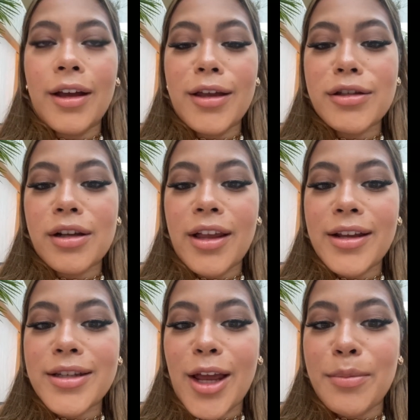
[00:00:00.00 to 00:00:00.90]
guys, they're
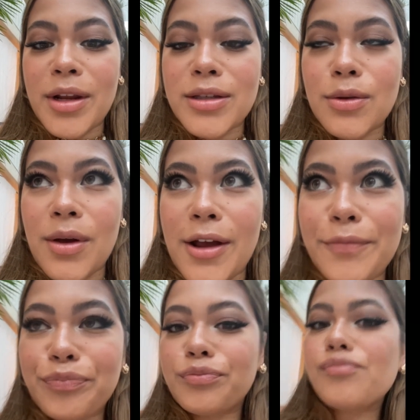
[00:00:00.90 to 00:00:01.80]
like 10 minutes away.
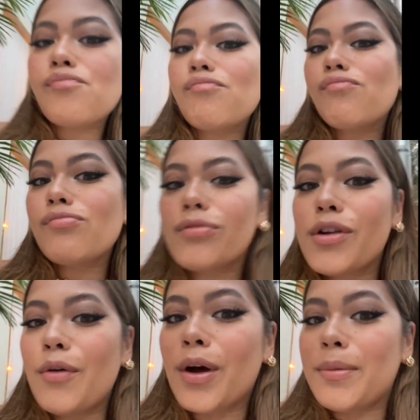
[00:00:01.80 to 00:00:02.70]

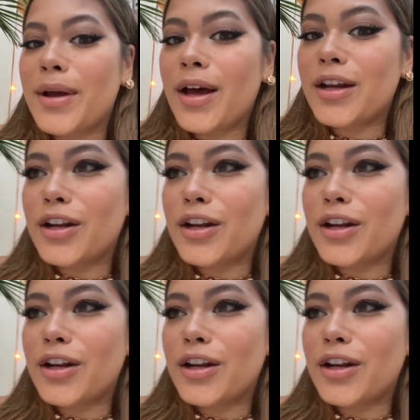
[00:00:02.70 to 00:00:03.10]
Why am I kind of